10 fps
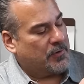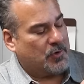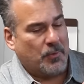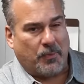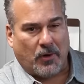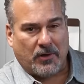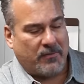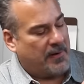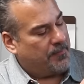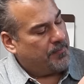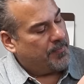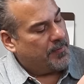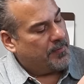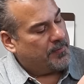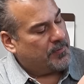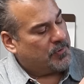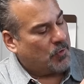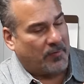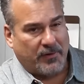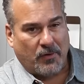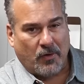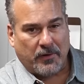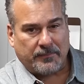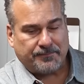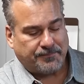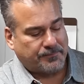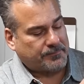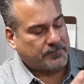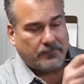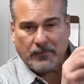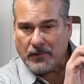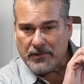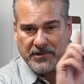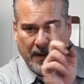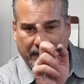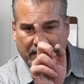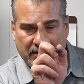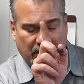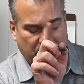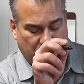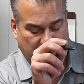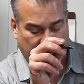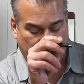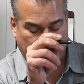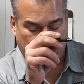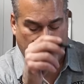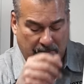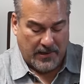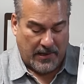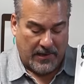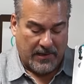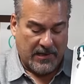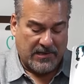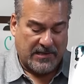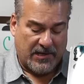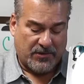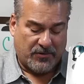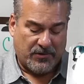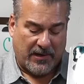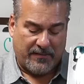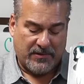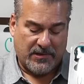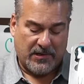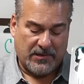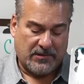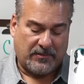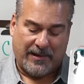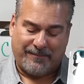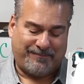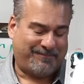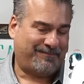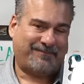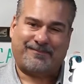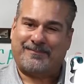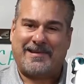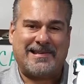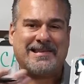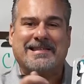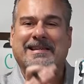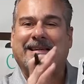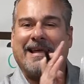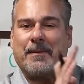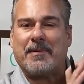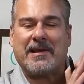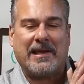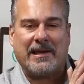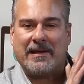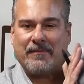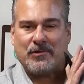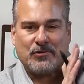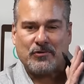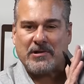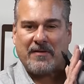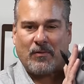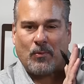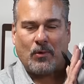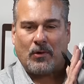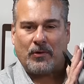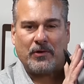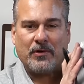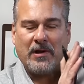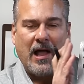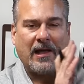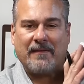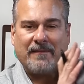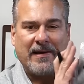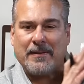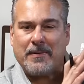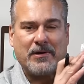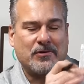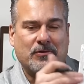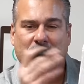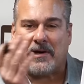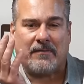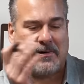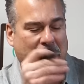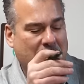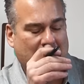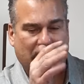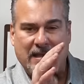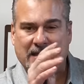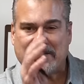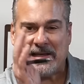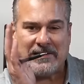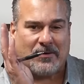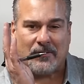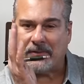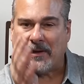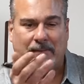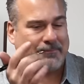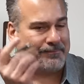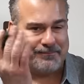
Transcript: Two-part grip, soft and hard. Japanese industrial standard. And this set of screwdrivers is like this is the Lamborghini of the screwdriver world. You're not going to find a better screwdriver. These things are like